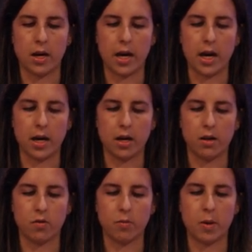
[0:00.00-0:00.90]

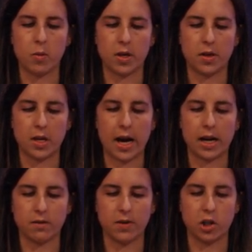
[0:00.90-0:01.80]
And remember that the
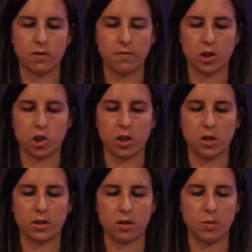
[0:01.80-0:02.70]
activation function here
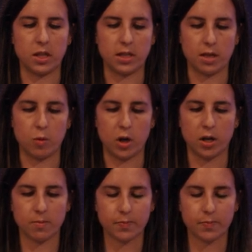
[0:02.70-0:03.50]
is going to be sigmoid.